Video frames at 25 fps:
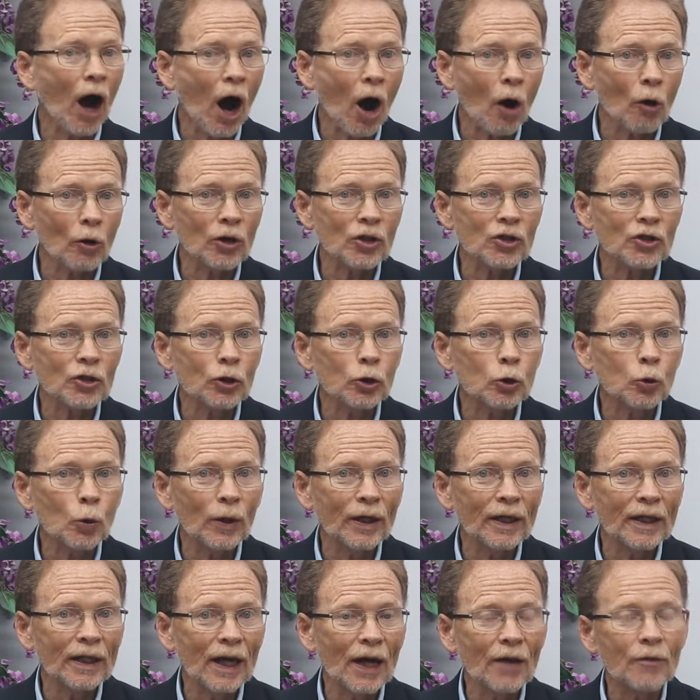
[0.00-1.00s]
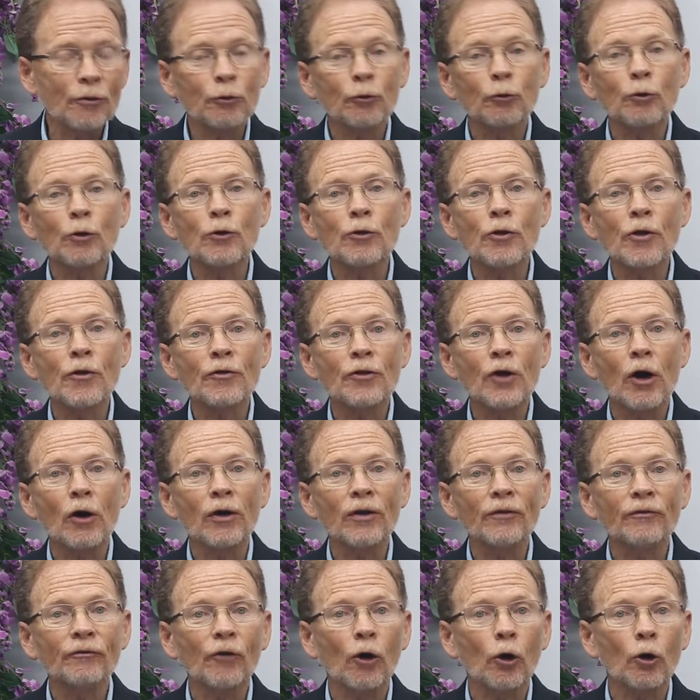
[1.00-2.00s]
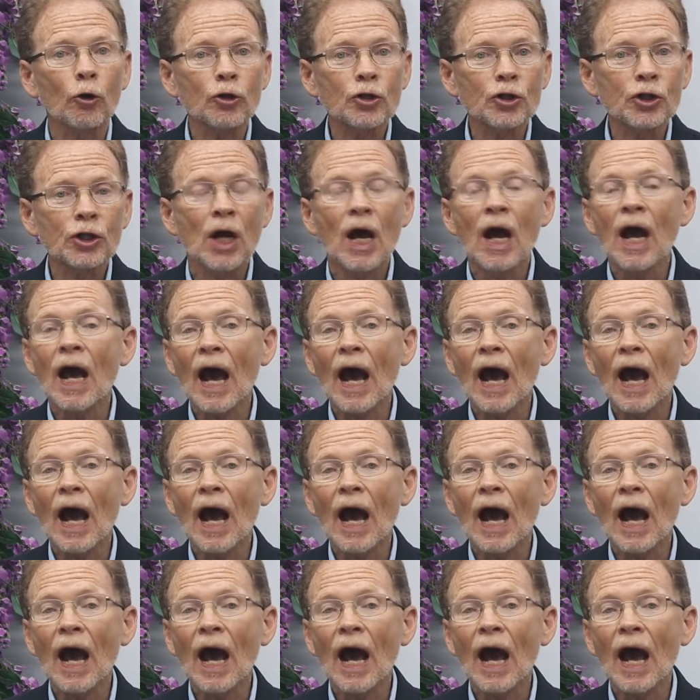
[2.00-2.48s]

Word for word: August the 28th through the 31st,